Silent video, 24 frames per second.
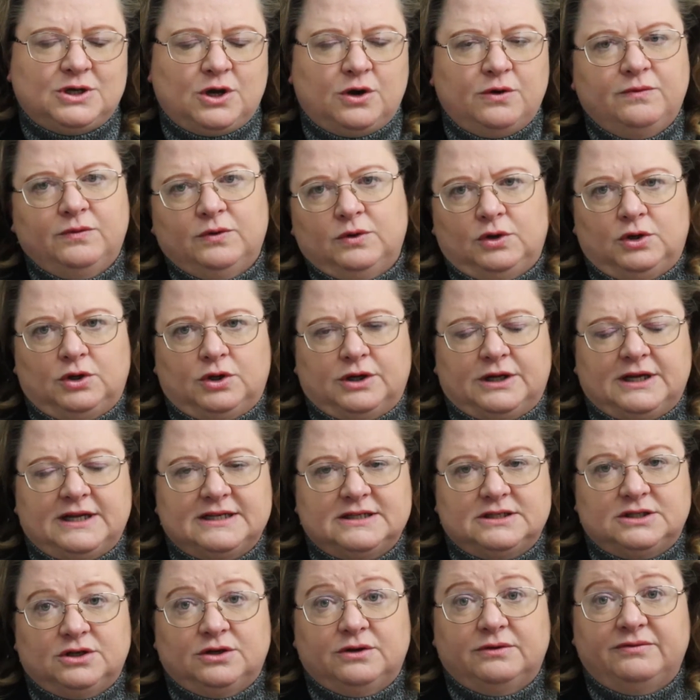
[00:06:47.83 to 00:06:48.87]
overlook
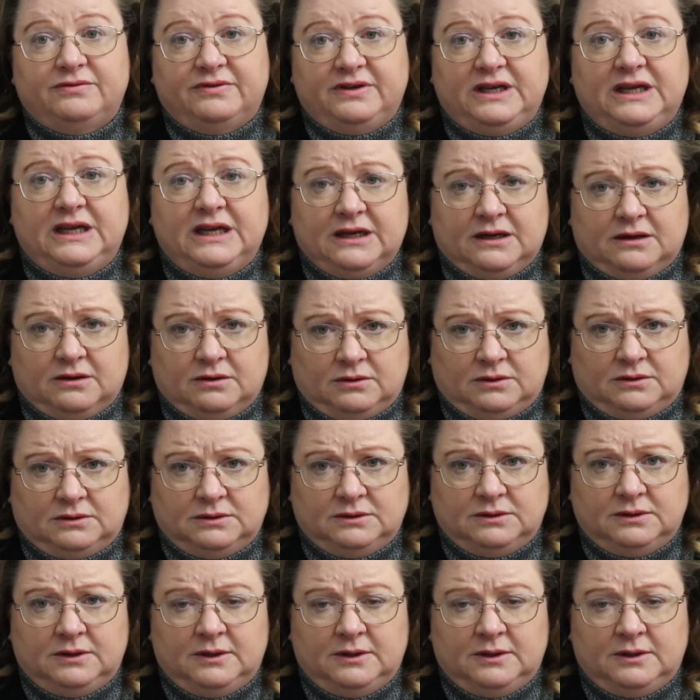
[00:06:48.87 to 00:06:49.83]
is their vehicle.